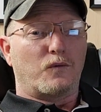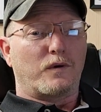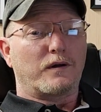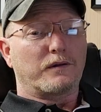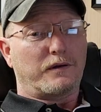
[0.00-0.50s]

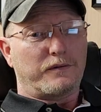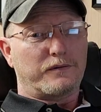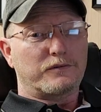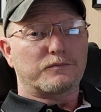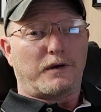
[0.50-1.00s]
while
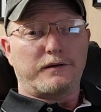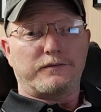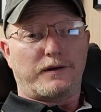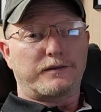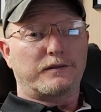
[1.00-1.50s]
others
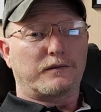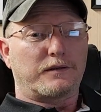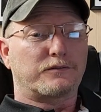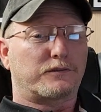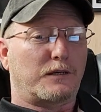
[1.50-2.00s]
might find it
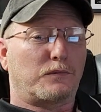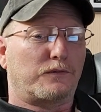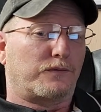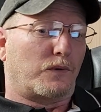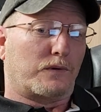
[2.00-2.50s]
less
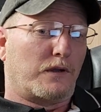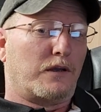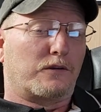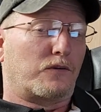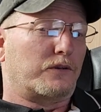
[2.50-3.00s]
stable for
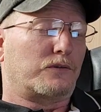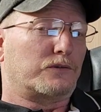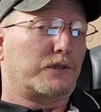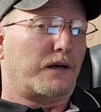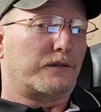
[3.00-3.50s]
critical
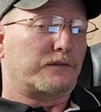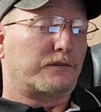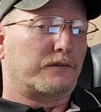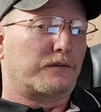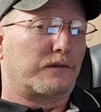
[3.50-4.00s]

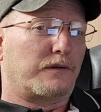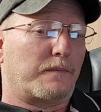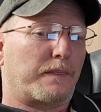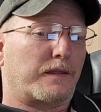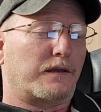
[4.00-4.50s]
shots.
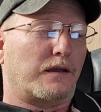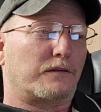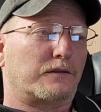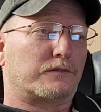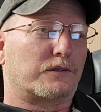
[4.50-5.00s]

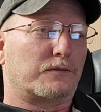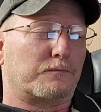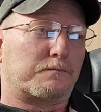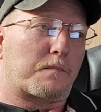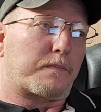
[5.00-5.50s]
So